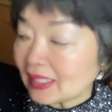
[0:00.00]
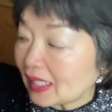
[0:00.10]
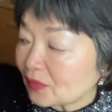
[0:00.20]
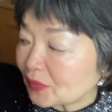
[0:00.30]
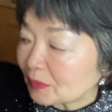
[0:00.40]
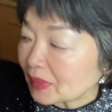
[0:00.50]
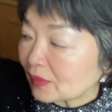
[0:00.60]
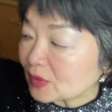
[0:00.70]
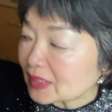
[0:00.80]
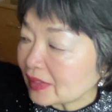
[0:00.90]
not from the
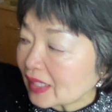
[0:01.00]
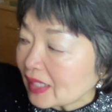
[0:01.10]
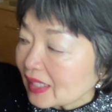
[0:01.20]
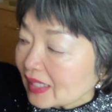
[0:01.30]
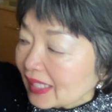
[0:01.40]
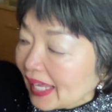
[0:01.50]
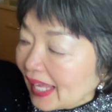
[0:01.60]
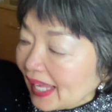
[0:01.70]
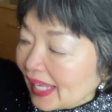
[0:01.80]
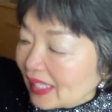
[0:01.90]
outside.
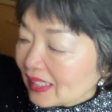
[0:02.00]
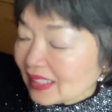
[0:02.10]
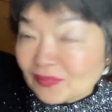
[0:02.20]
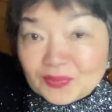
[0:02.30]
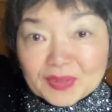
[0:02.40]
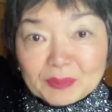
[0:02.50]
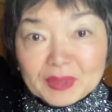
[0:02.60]
And from